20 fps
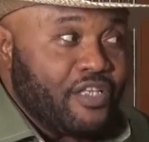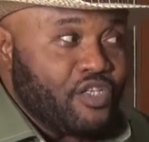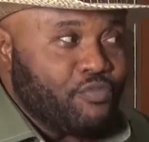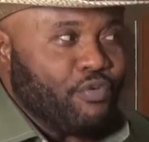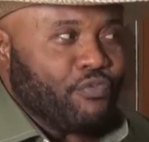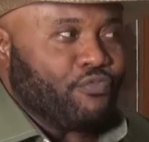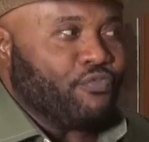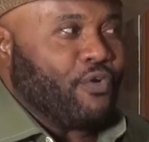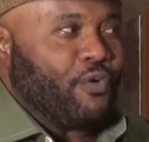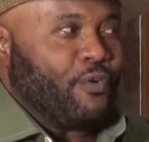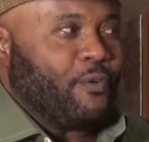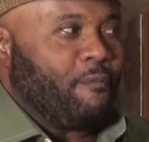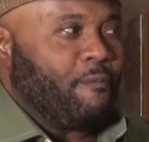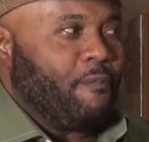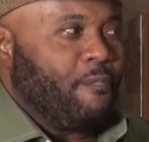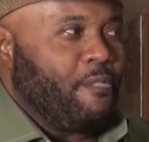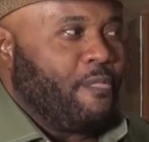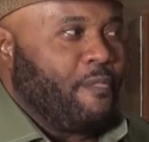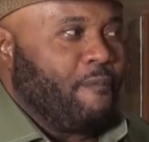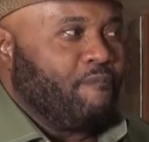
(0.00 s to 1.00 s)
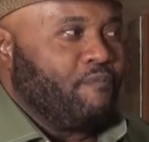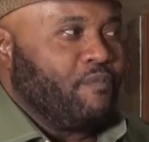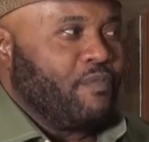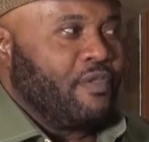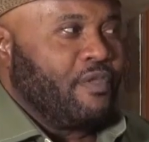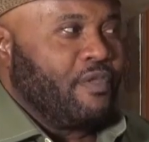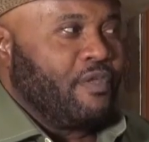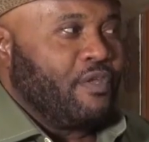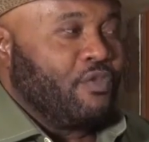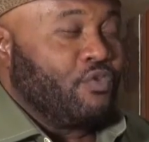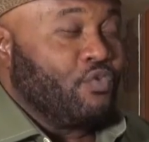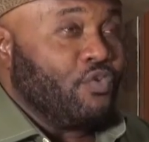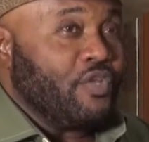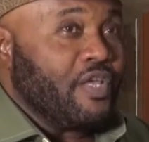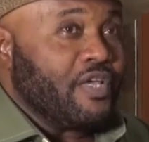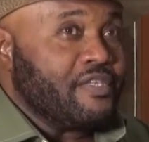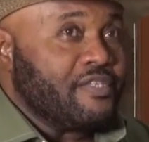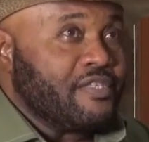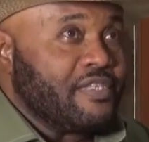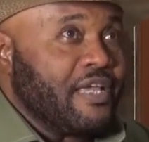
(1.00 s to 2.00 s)
this before, to
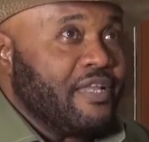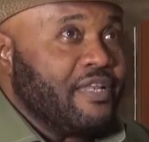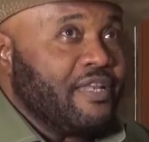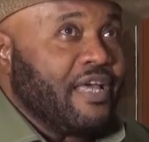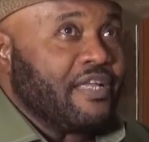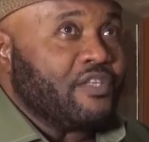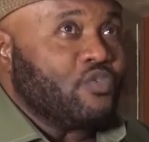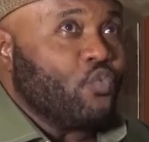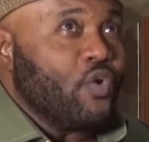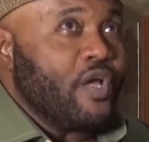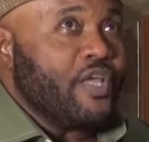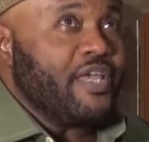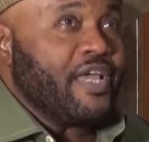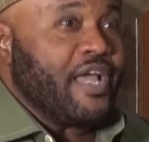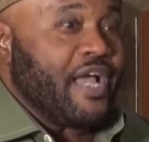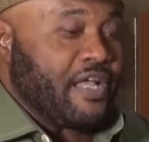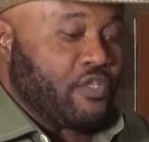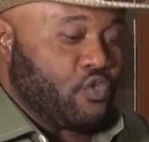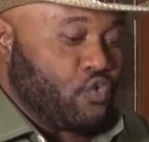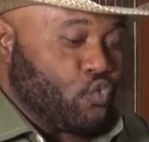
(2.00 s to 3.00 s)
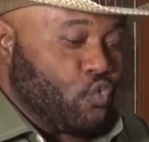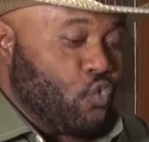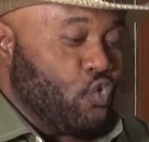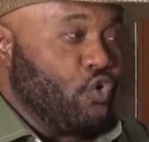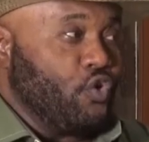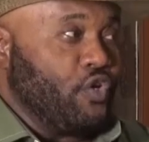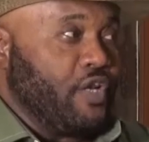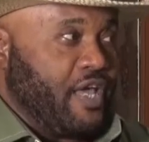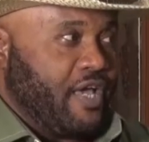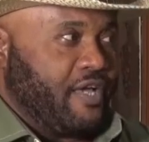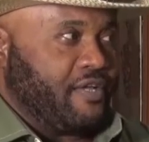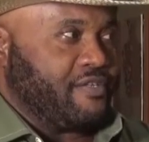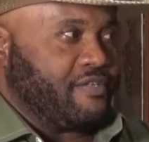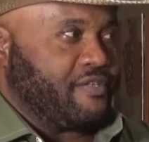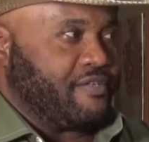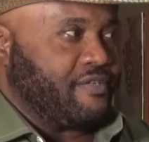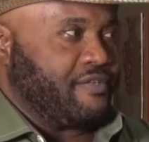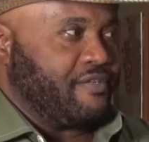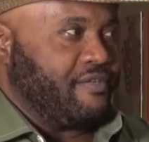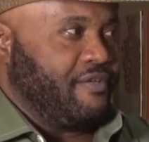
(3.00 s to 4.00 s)
the extent that when he had swollen
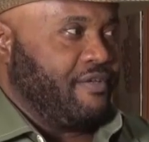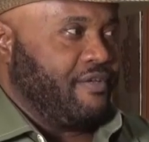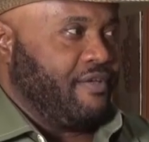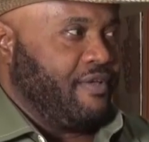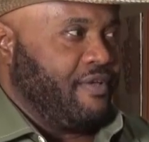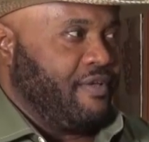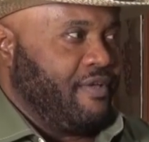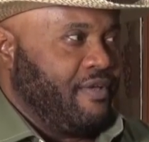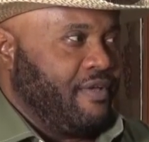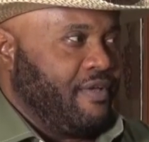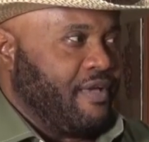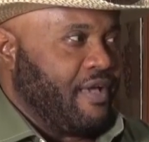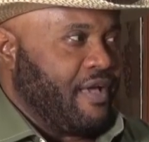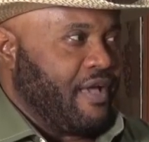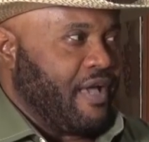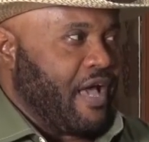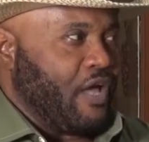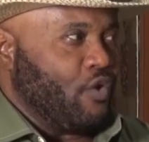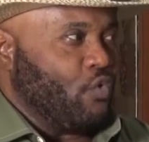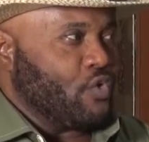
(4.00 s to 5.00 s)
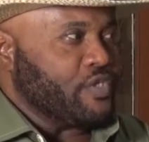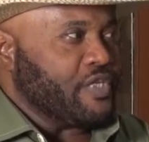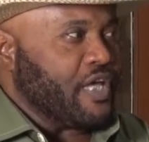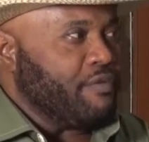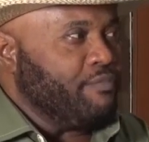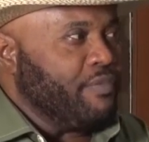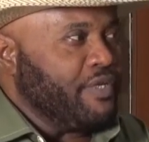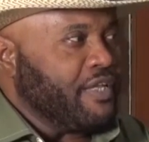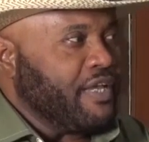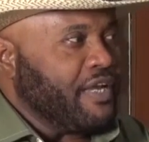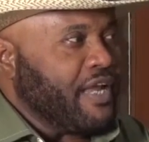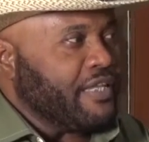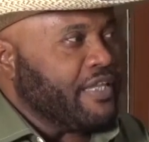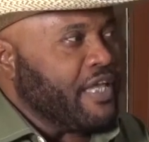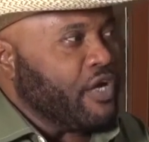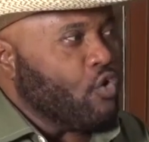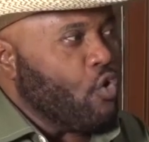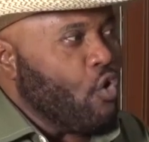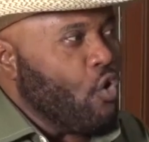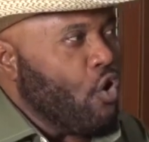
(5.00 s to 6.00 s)
legs and was admitted at
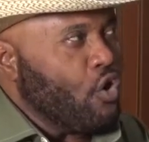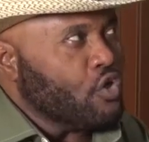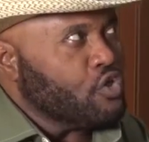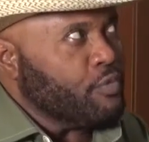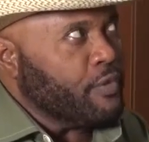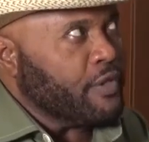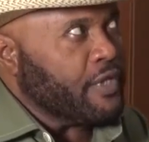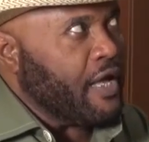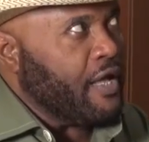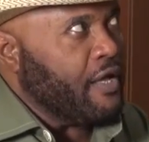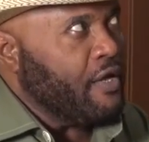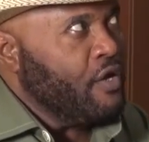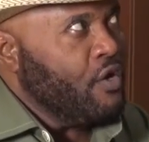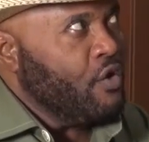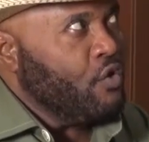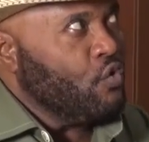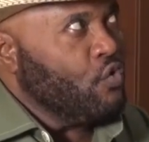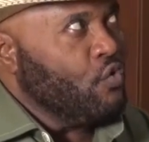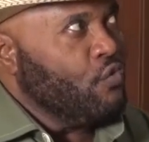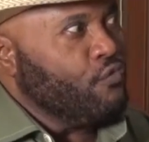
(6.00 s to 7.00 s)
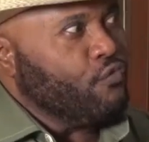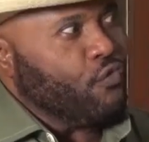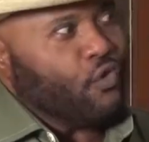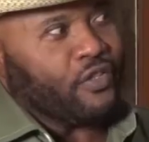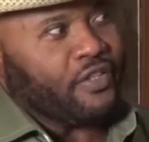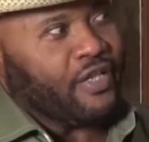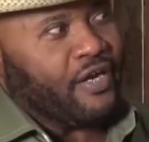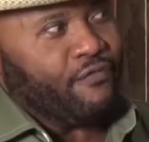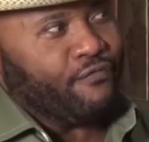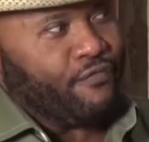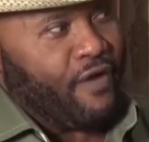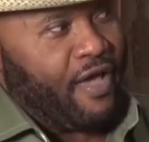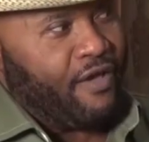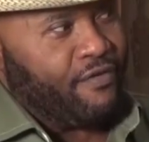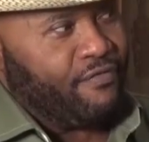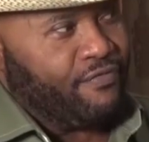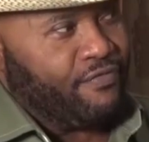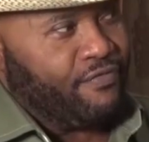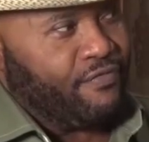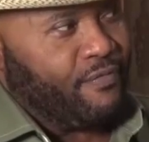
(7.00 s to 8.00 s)
a co-hospital, room
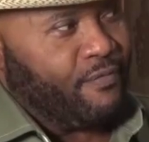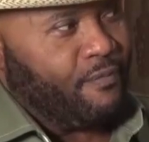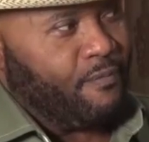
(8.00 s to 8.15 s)
435,